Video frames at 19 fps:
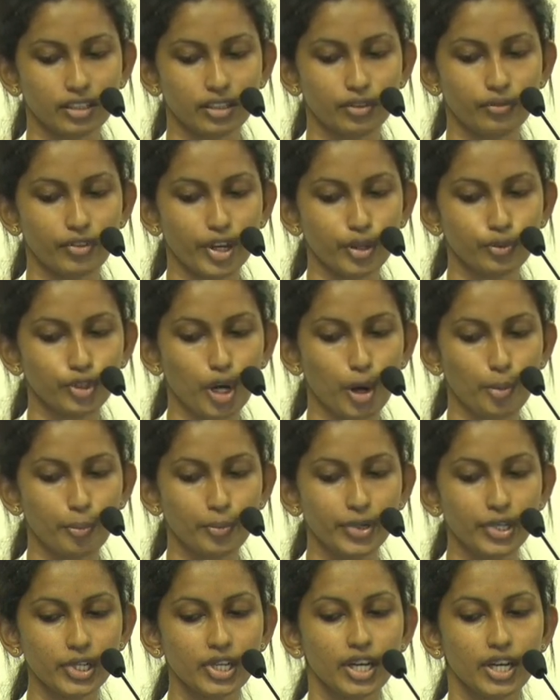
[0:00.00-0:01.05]
wave number.
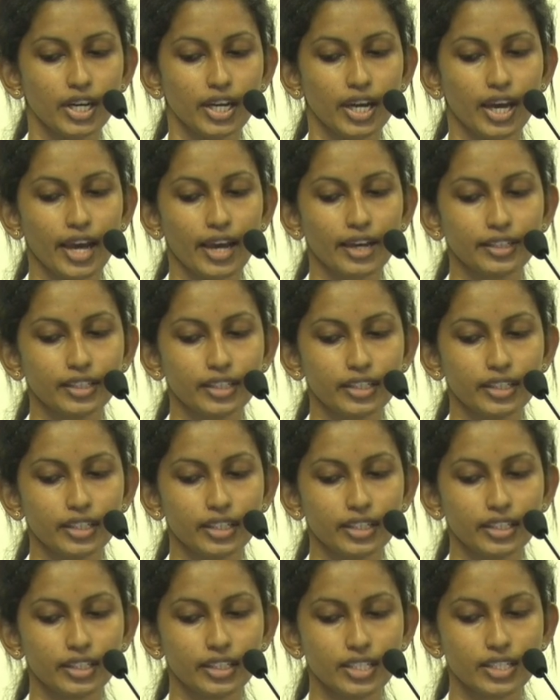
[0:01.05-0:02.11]
And
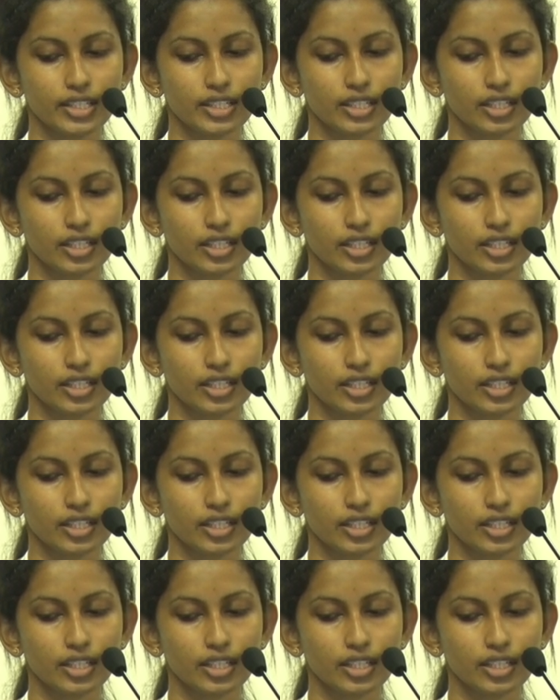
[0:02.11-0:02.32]
this